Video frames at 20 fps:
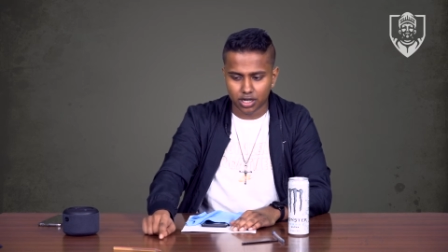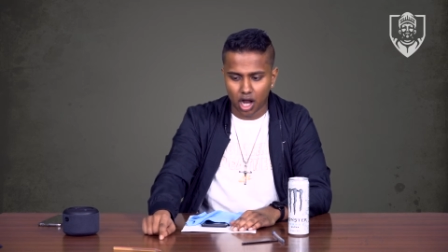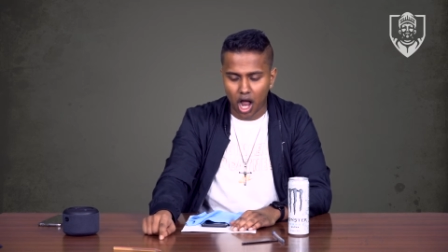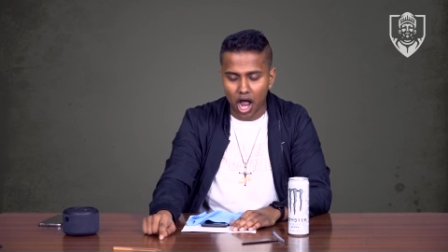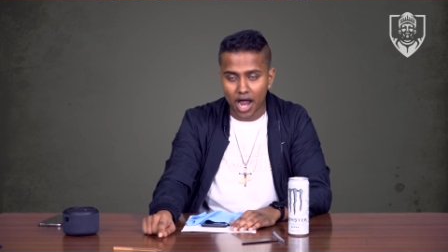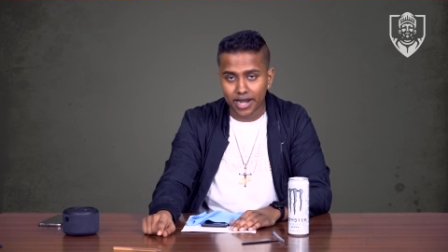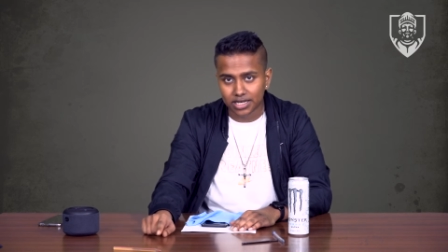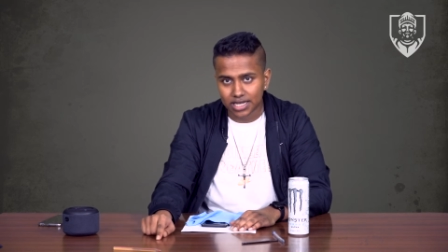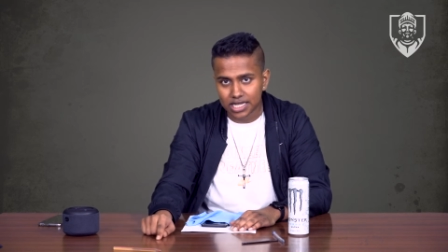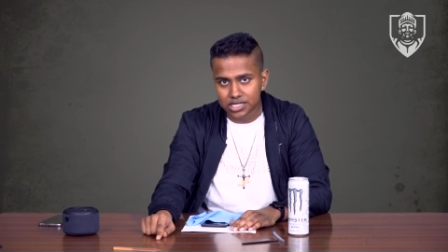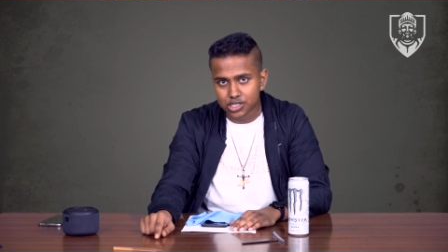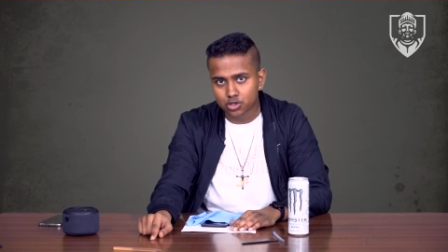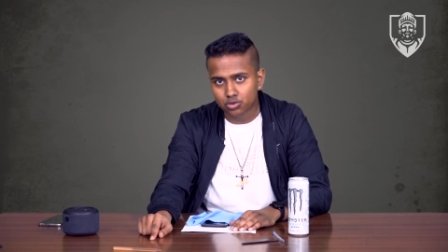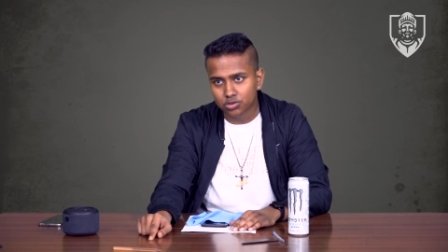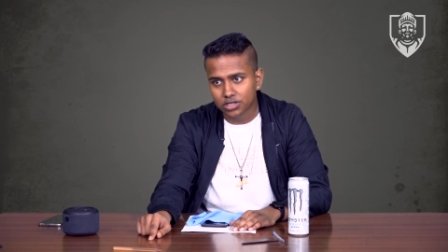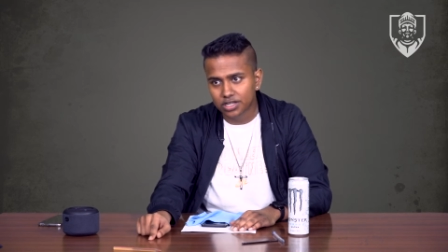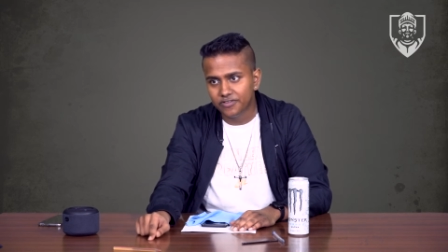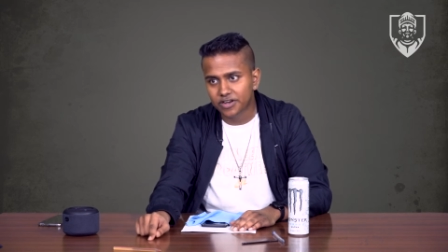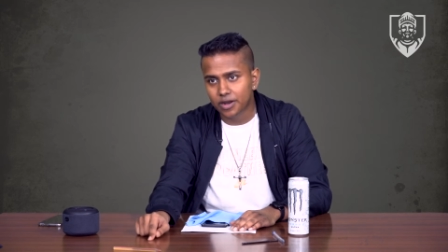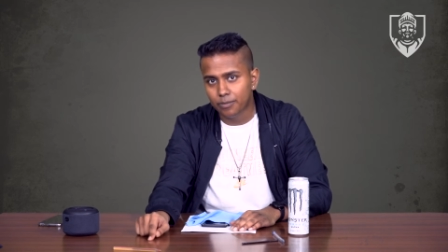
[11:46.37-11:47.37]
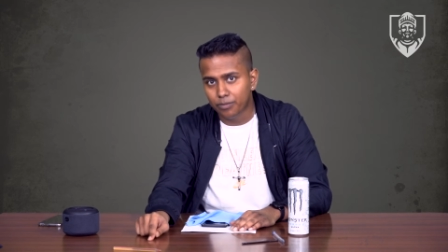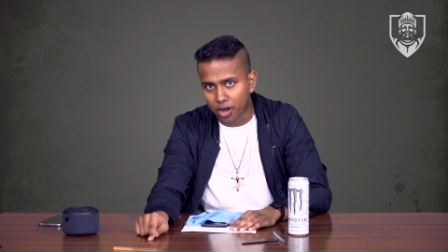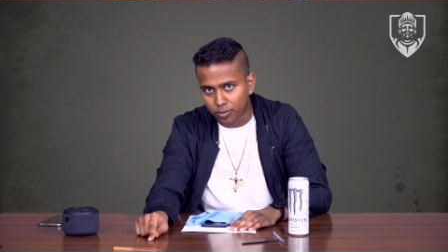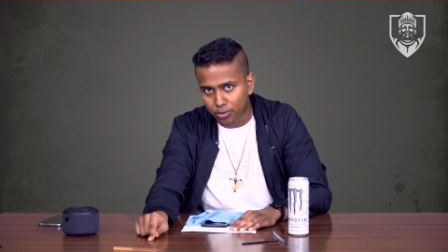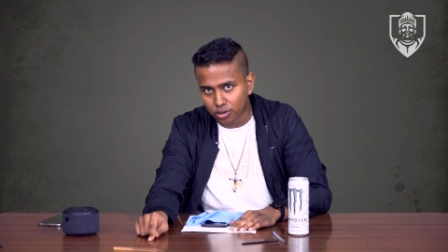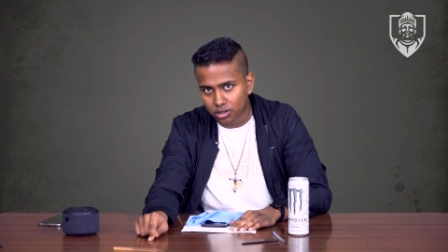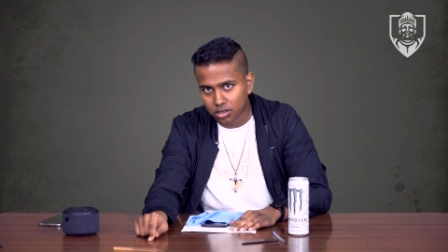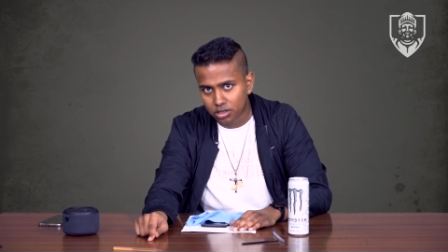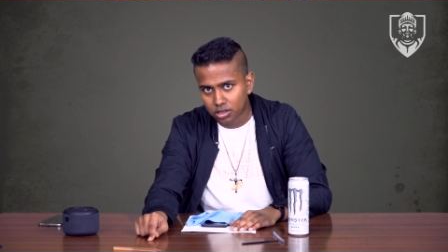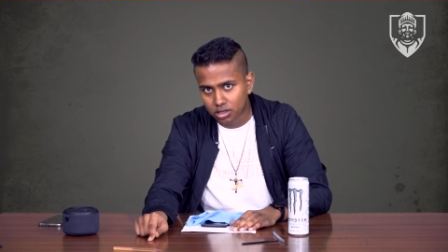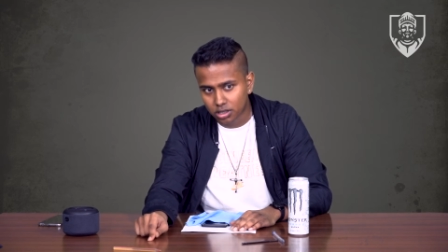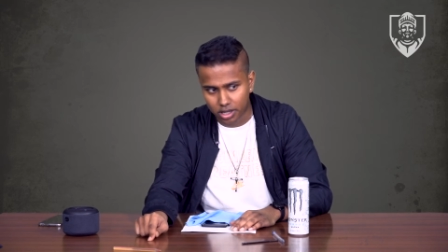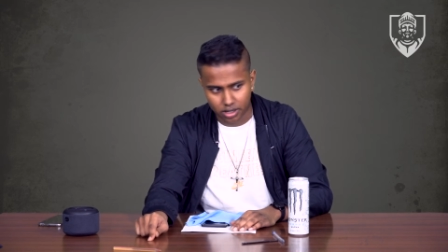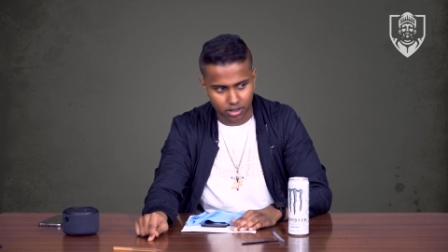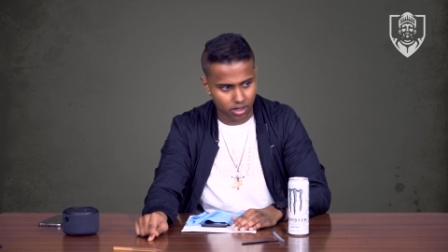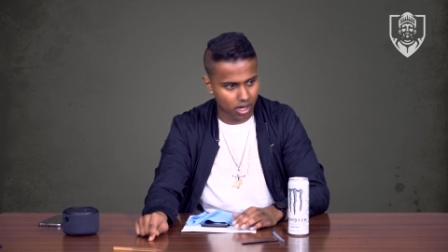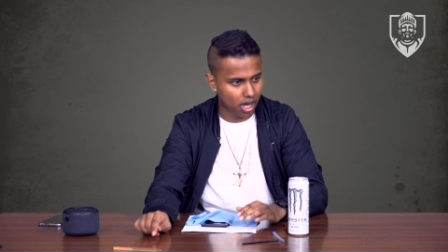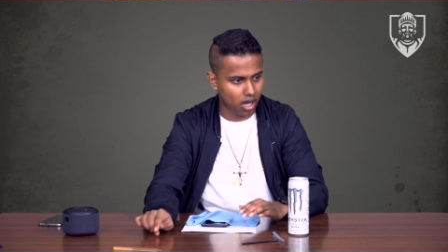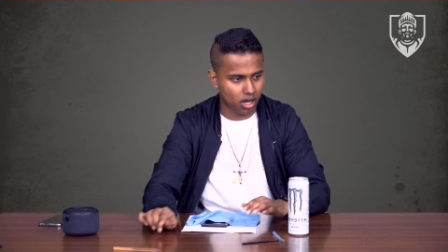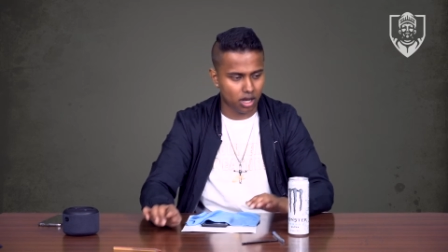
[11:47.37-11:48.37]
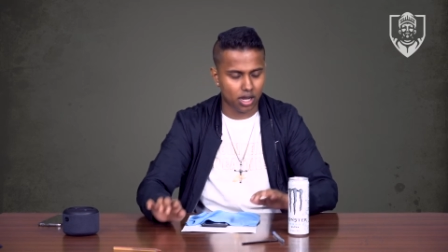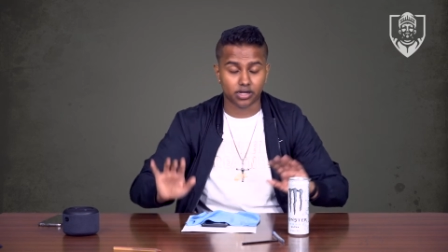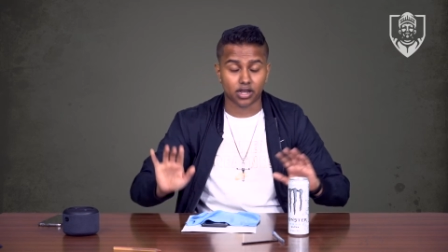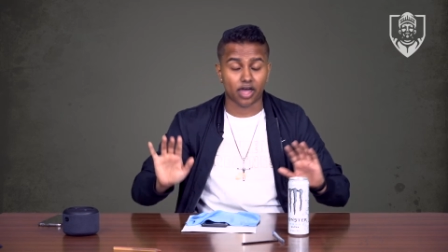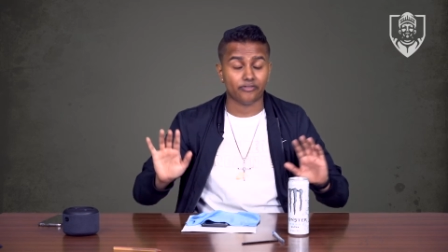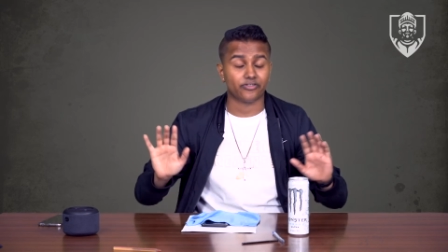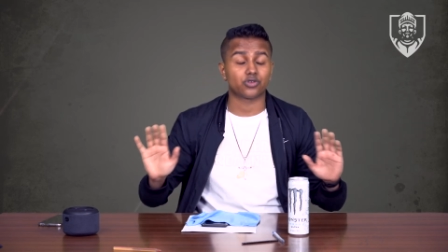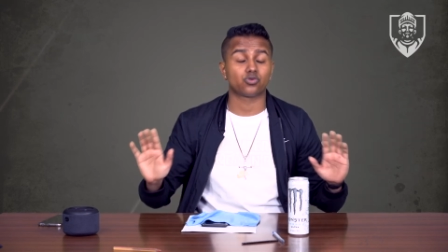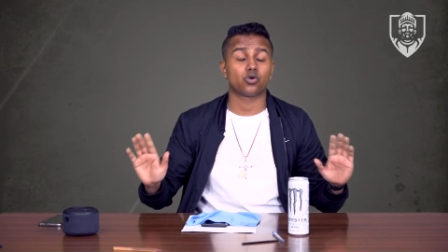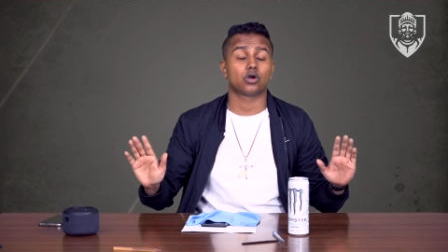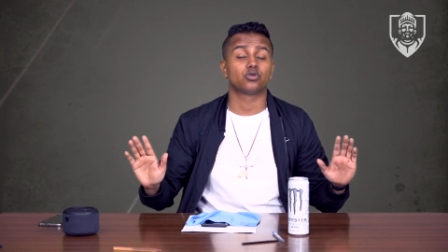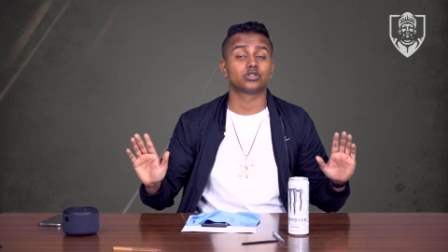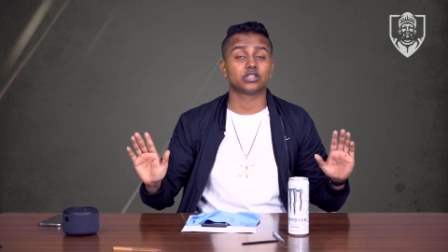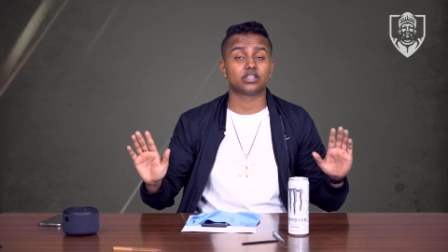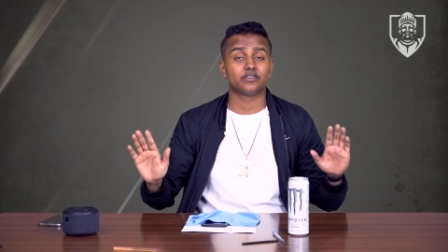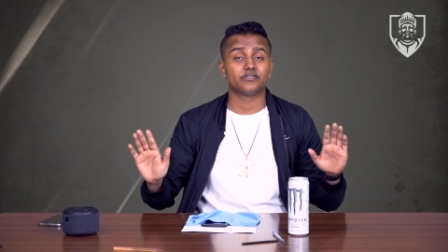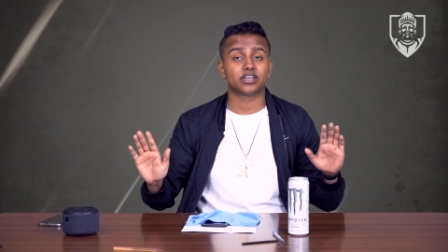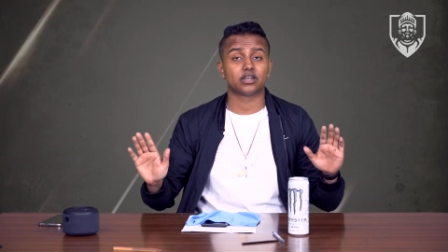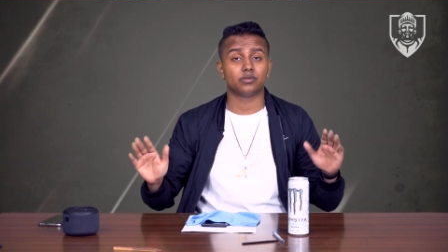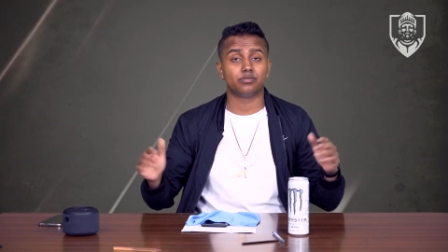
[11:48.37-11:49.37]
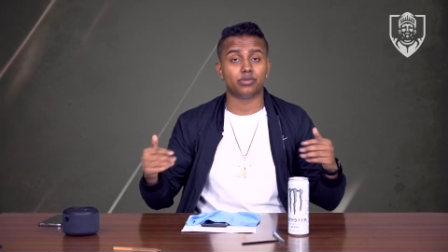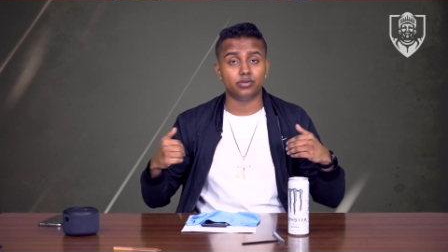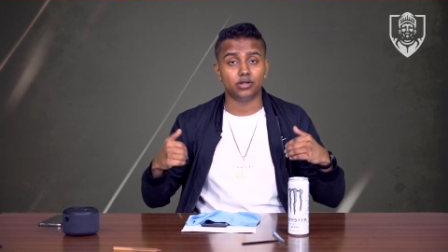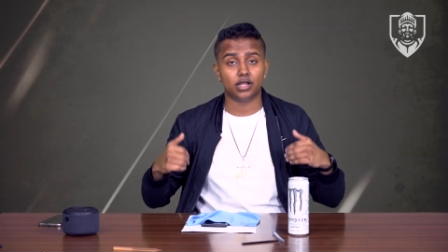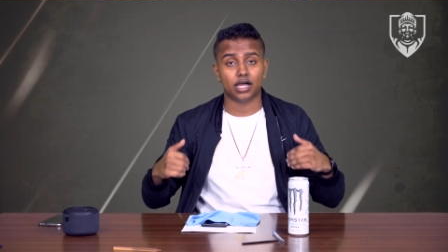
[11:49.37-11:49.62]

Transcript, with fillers: Unless you live in a bubble, nothing wrong with living in a bubble,